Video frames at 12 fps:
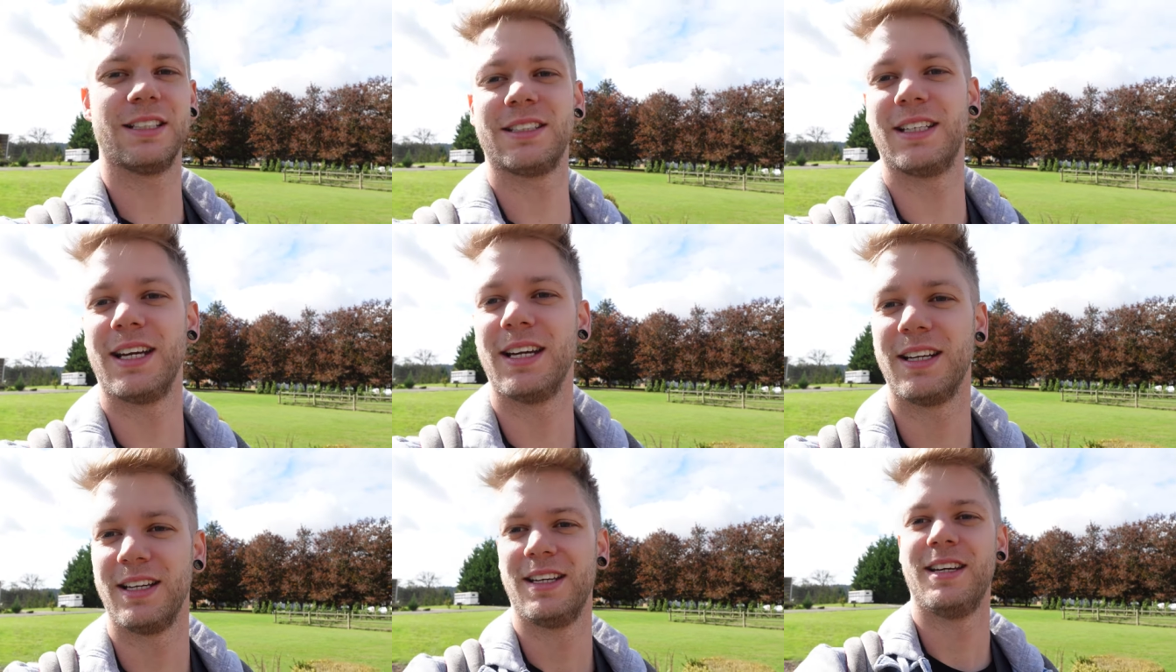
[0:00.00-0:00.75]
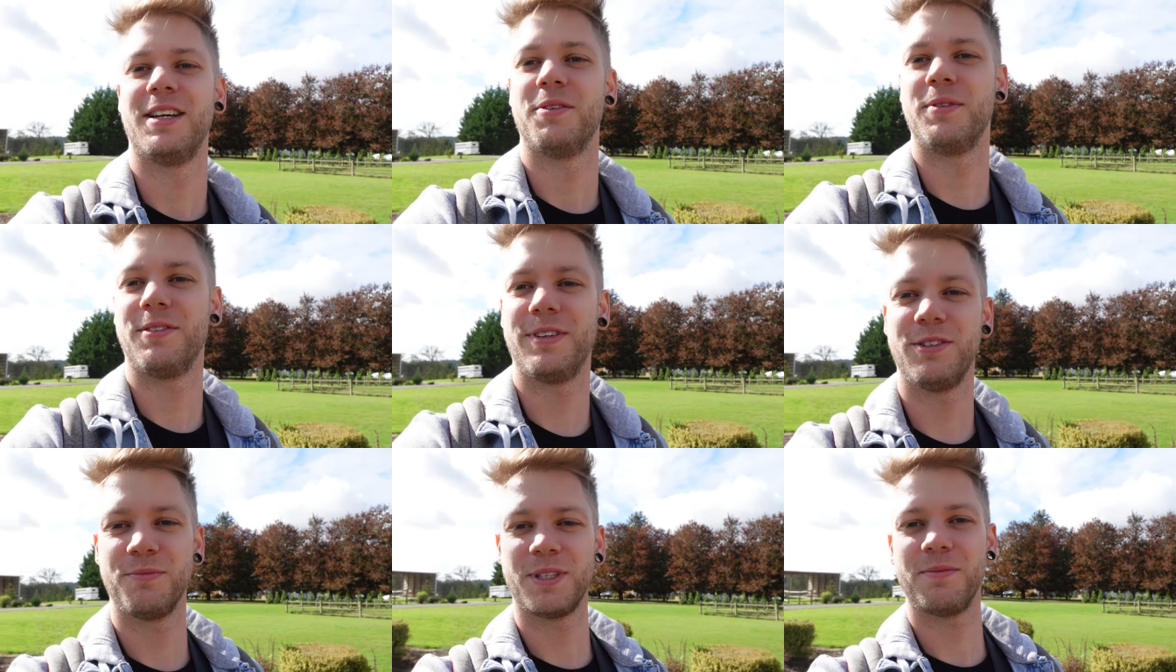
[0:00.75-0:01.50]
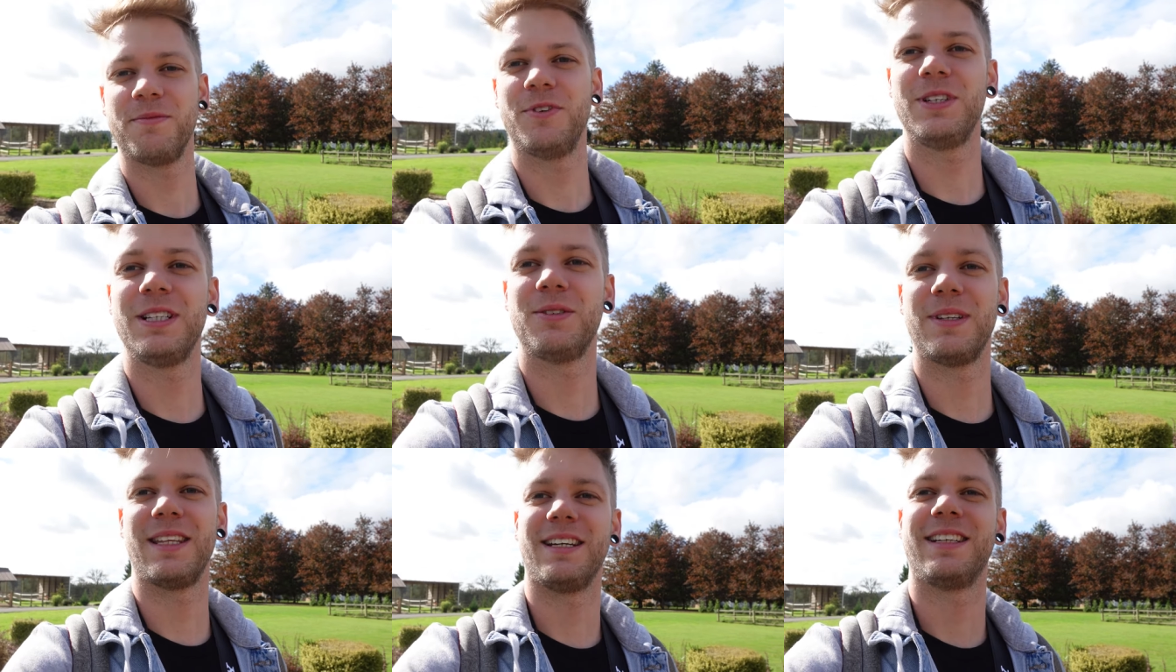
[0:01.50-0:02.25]
it today. We filmed some footage
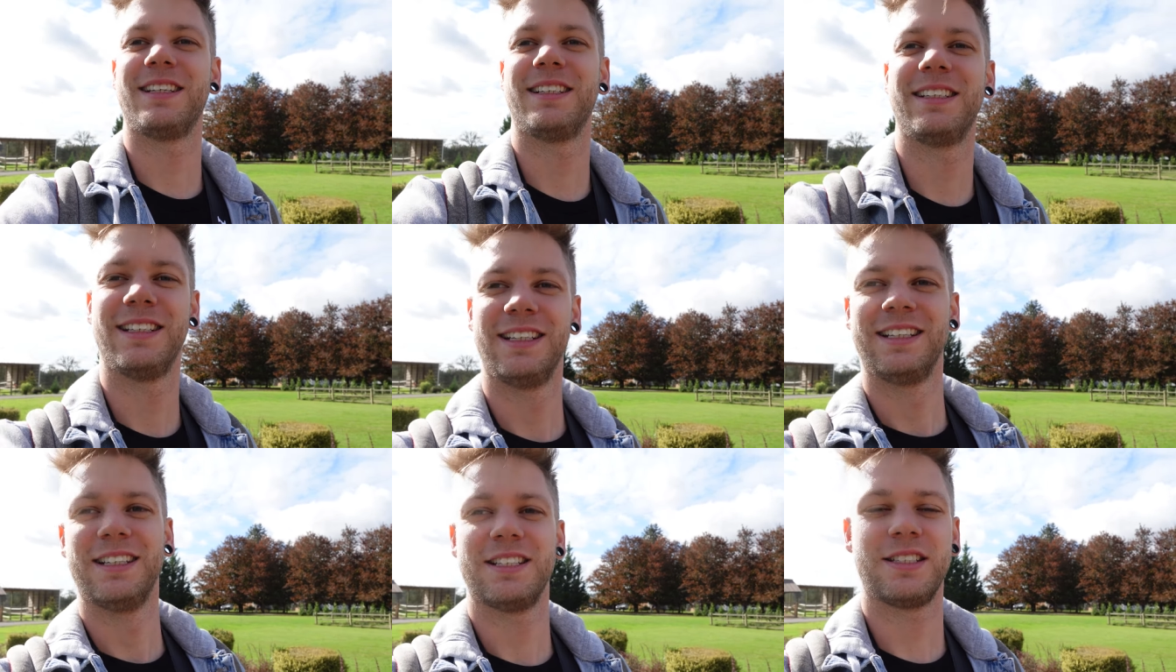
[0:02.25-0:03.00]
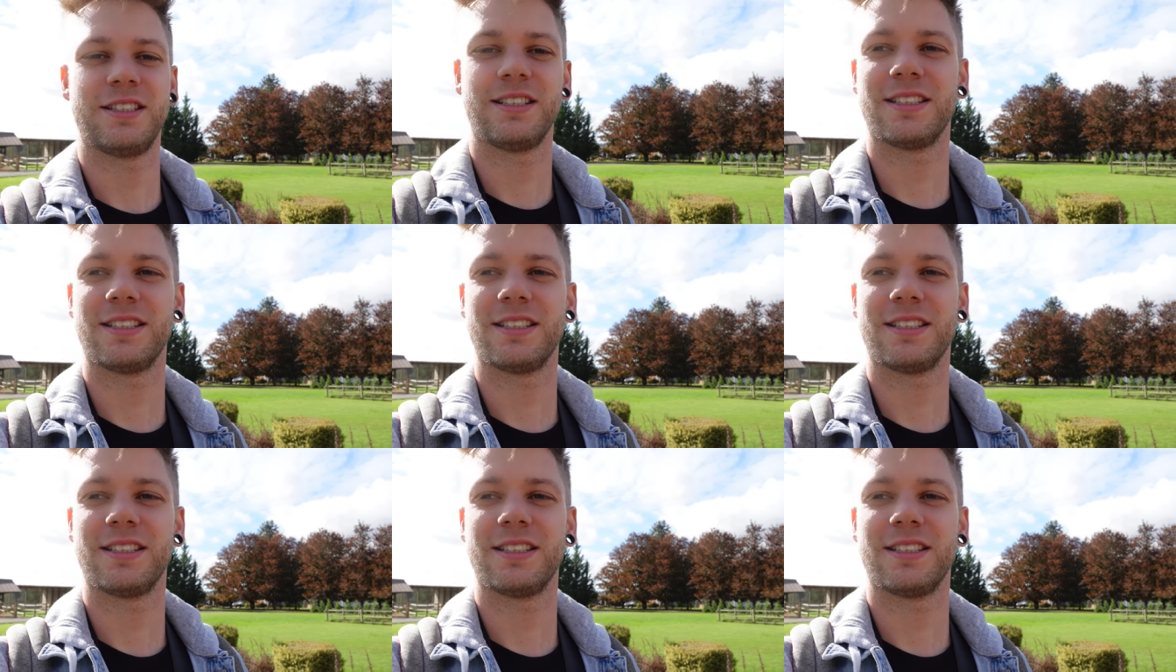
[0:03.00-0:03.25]
with it. It's